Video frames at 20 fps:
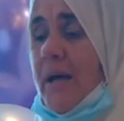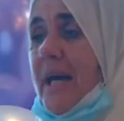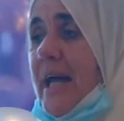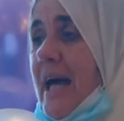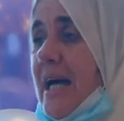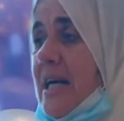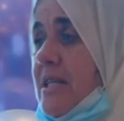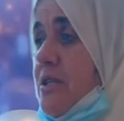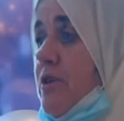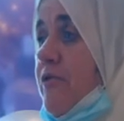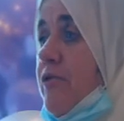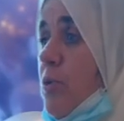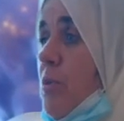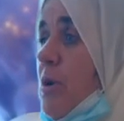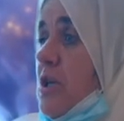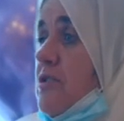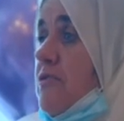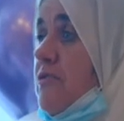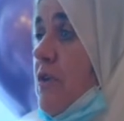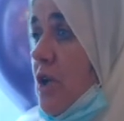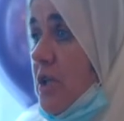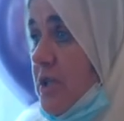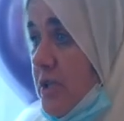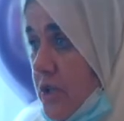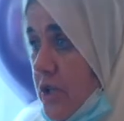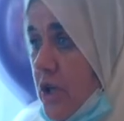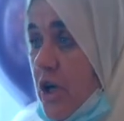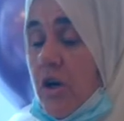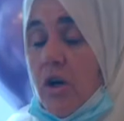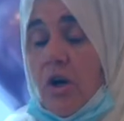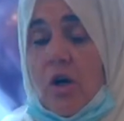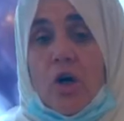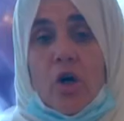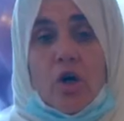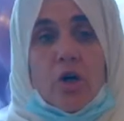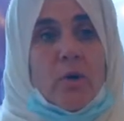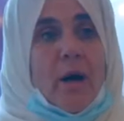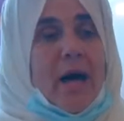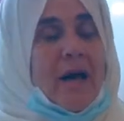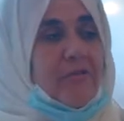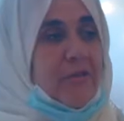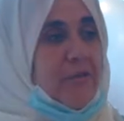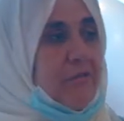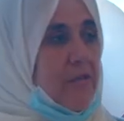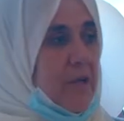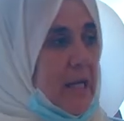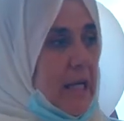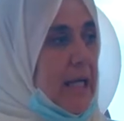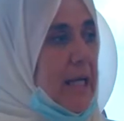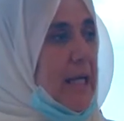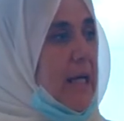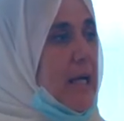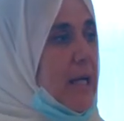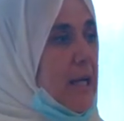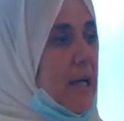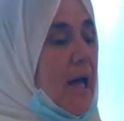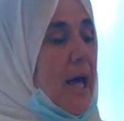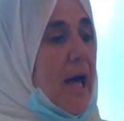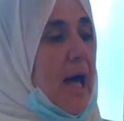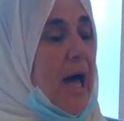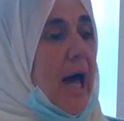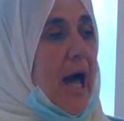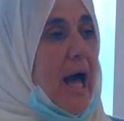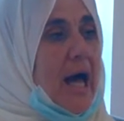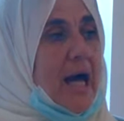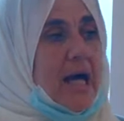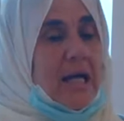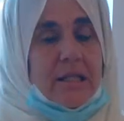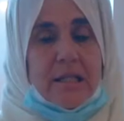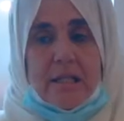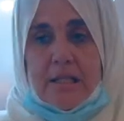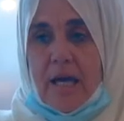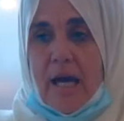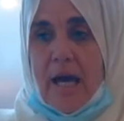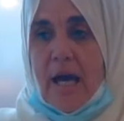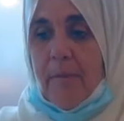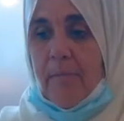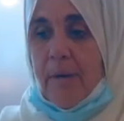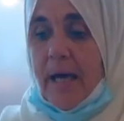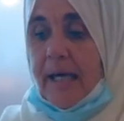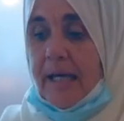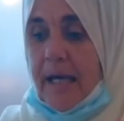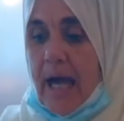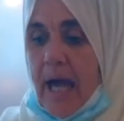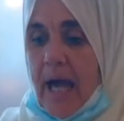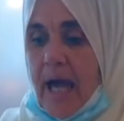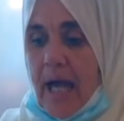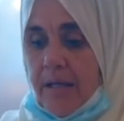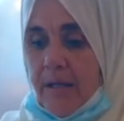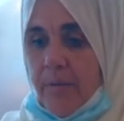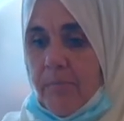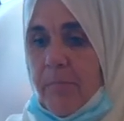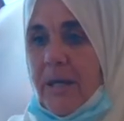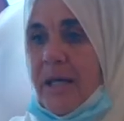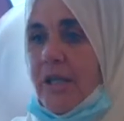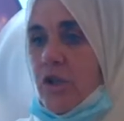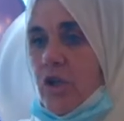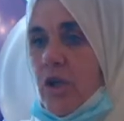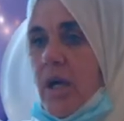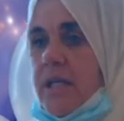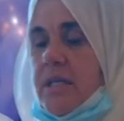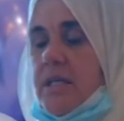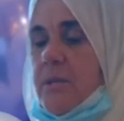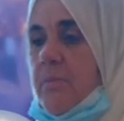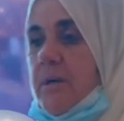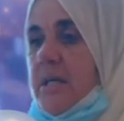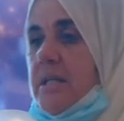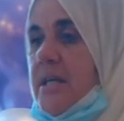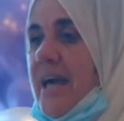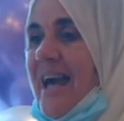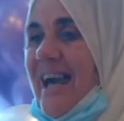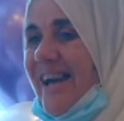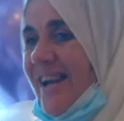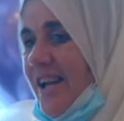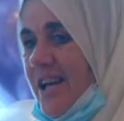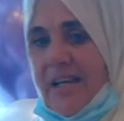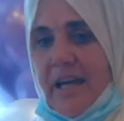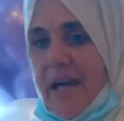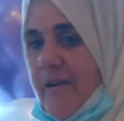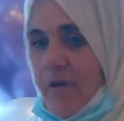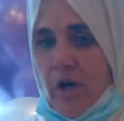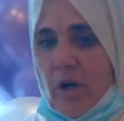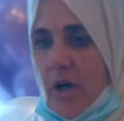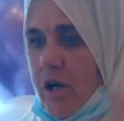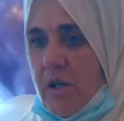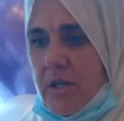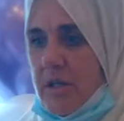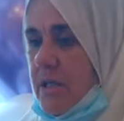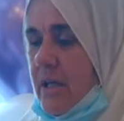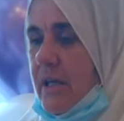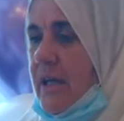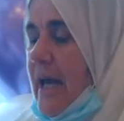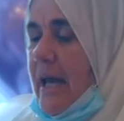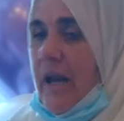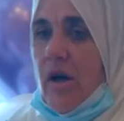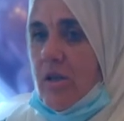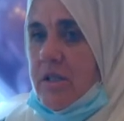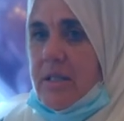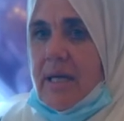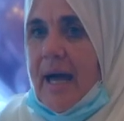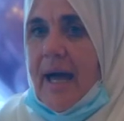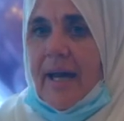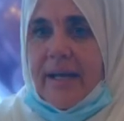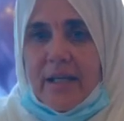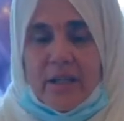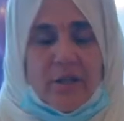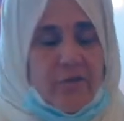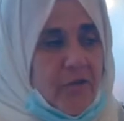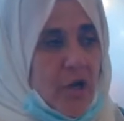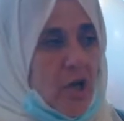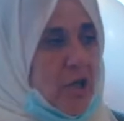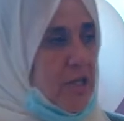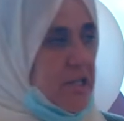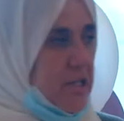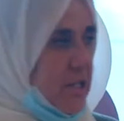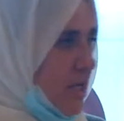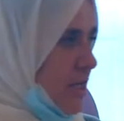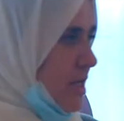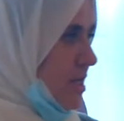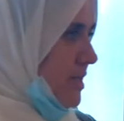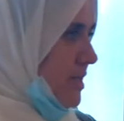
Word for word: and it has, if you want to volunteer, you have to fill it in. And um, again, me chasing my tail, I never got to get onto any of the volunteers,